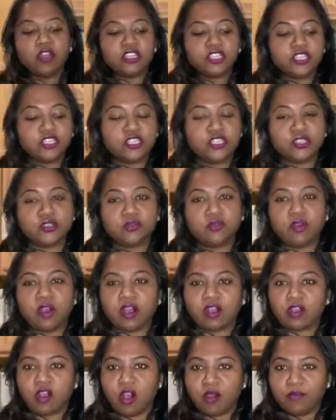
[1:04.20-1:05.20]
to do a
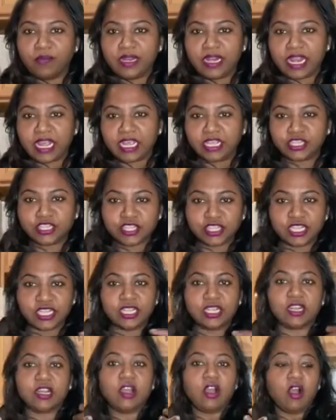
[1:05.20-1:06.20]

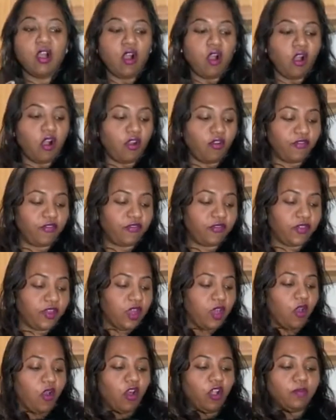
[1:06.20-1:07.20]
combination of
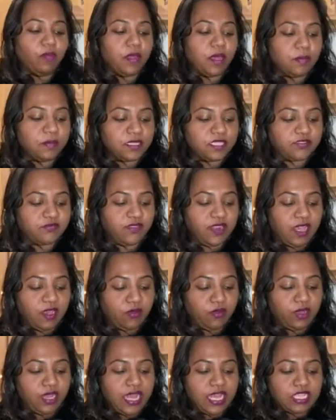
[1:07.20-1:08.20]
all-purpose
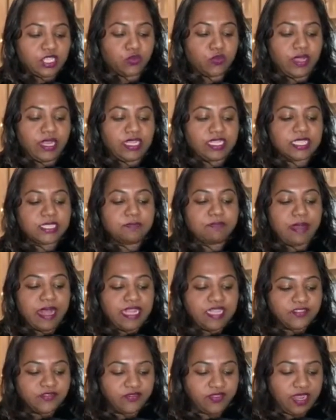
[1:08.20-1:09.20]
flour as well as spelt
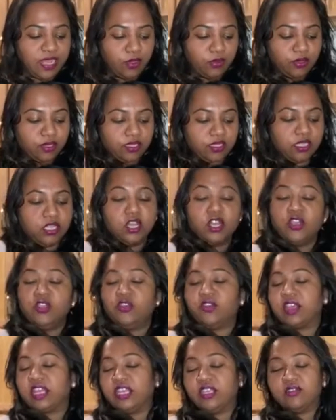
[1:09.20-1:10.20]
flour. You
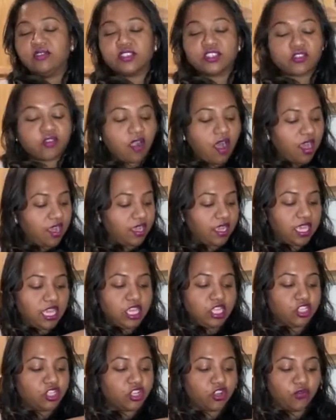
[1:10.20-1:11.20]
can use ragi,
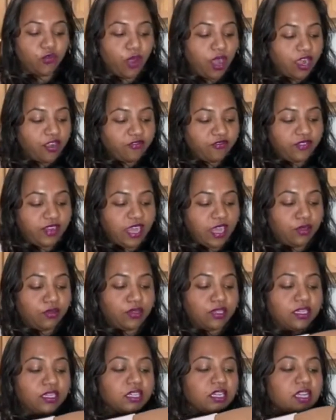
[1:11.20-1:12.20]
jowar
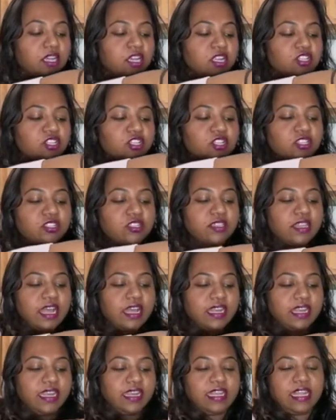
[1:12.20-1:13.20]
flour, just so that
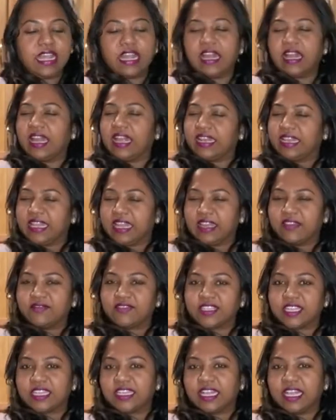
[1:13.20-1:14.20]
it gives
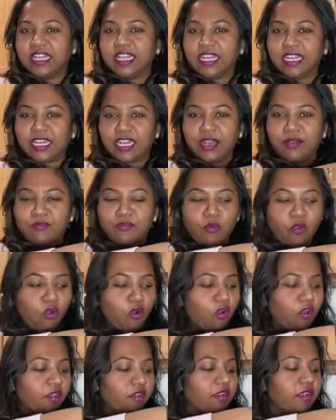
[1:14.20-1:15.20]
it a little
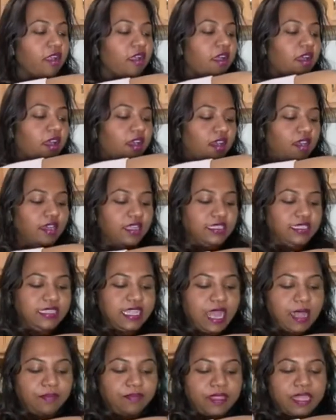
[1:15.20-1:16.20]
more
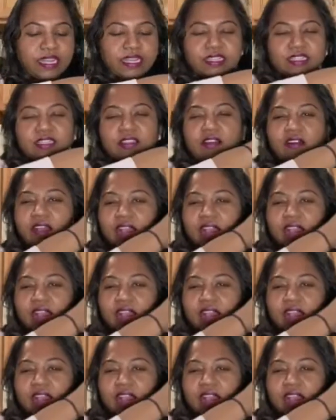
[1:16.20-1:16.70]
depth and it's not